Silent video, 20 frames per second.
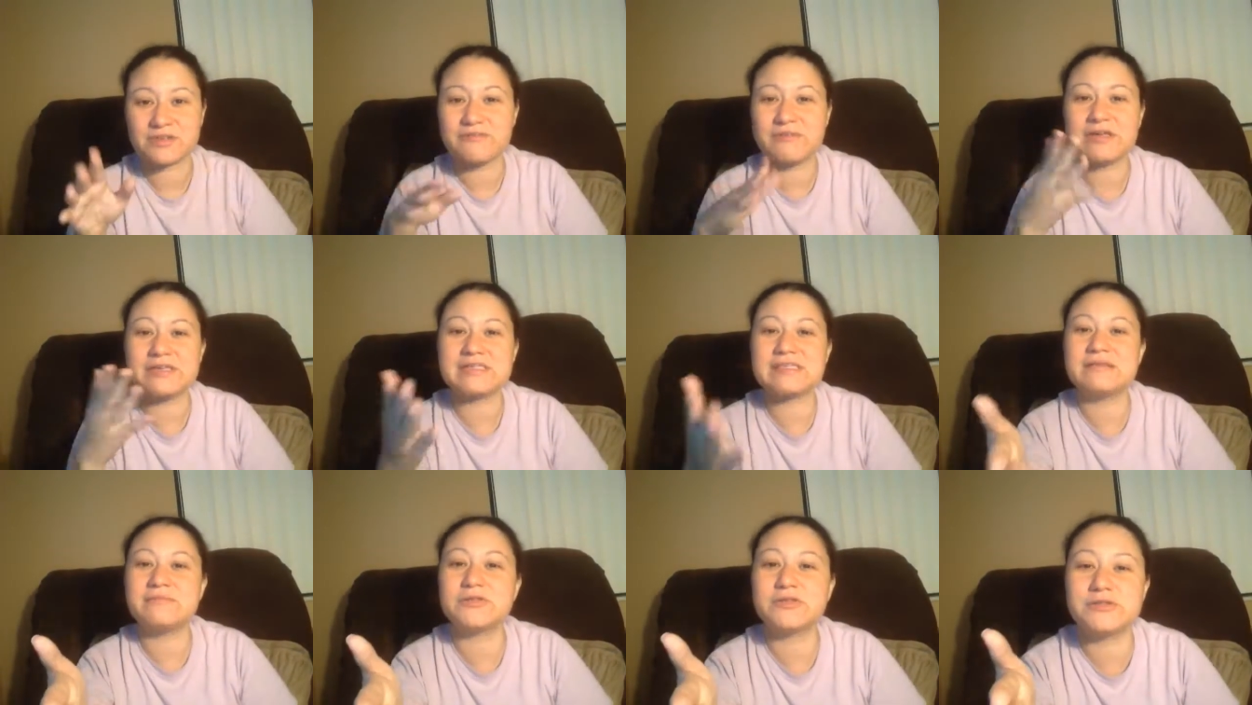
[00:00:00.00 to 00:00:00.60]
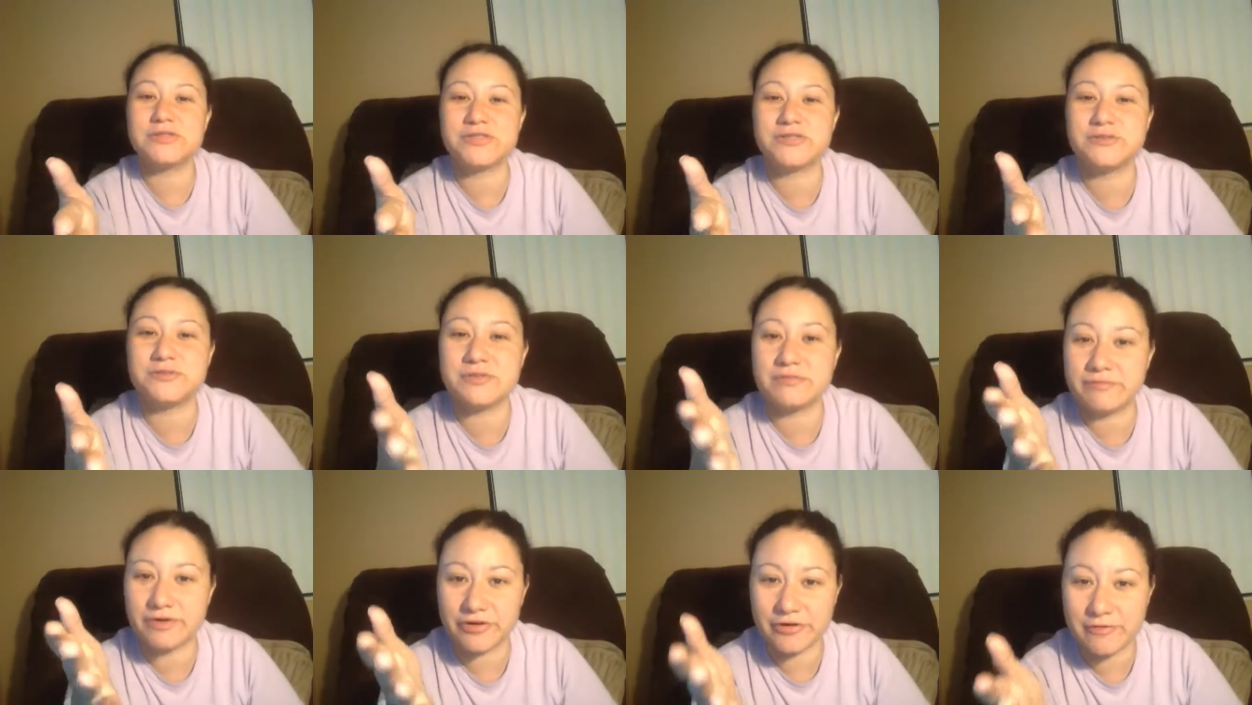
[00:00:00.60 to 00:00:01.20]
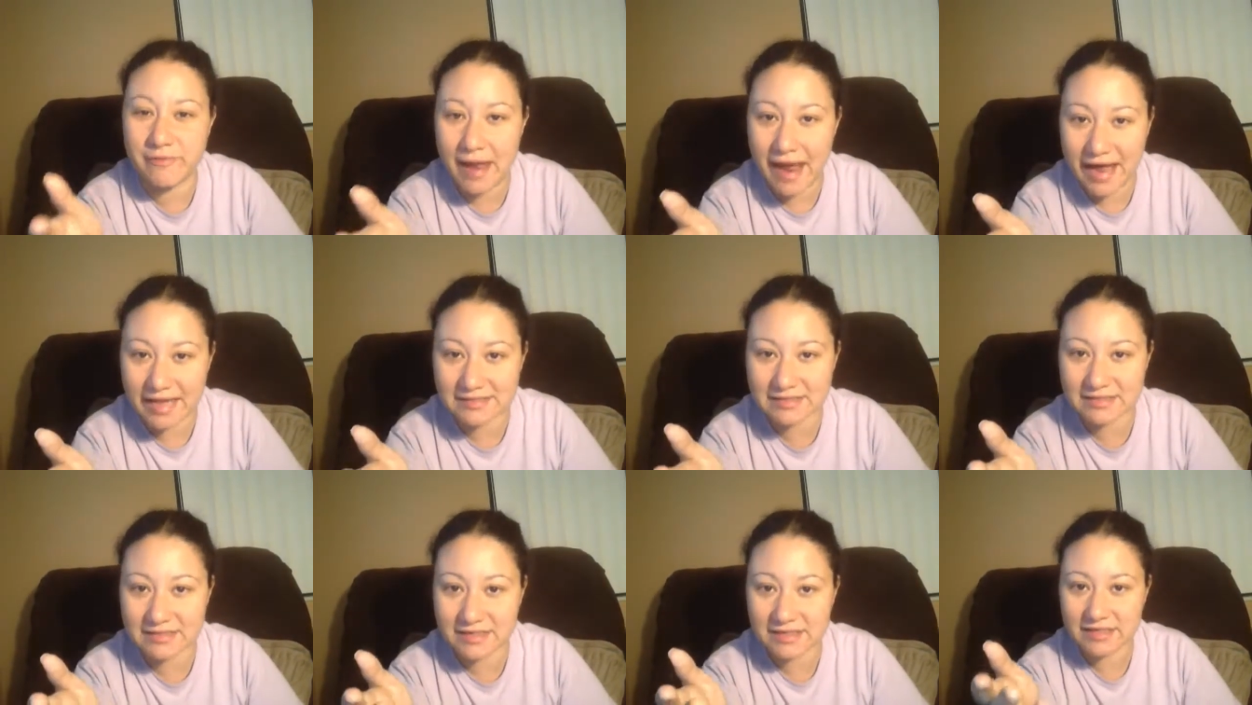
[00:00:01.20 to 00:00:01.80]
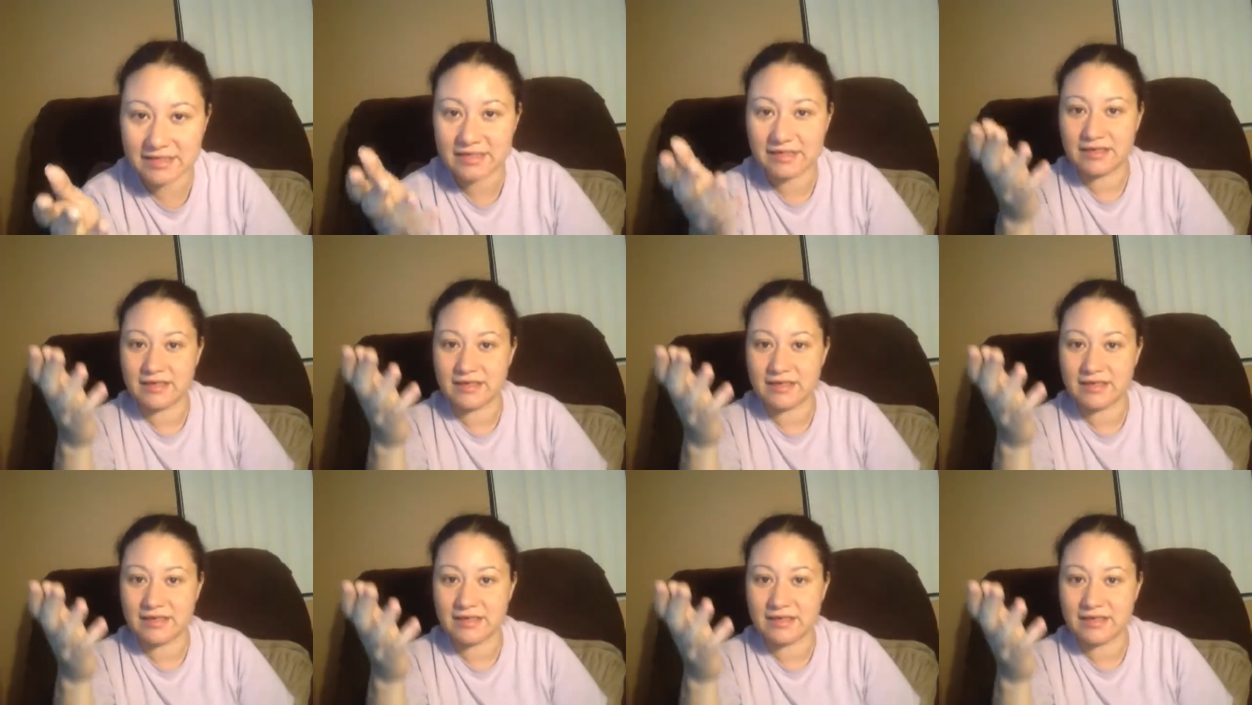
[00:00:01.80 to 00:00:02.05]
very similar to the Mirror Mask